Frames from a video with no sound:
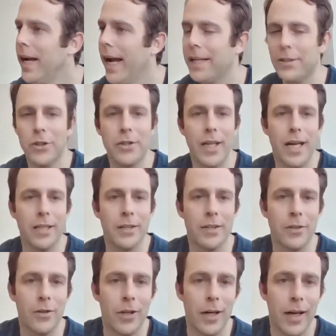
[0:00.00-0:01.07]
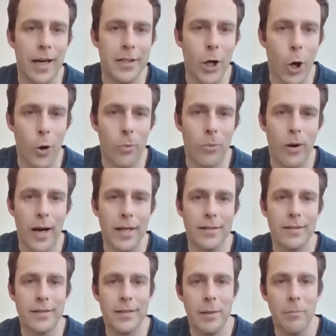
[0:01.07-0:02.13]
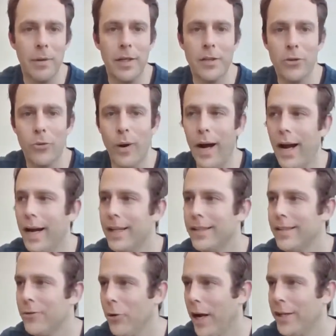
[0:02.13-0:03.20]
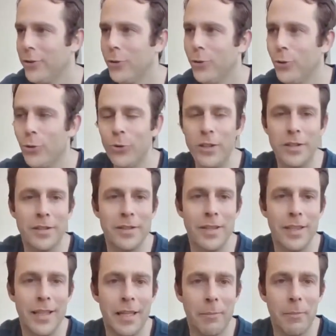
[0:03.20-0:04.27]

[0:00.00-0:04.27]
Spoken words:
exercise at home, right? Simply try to do this.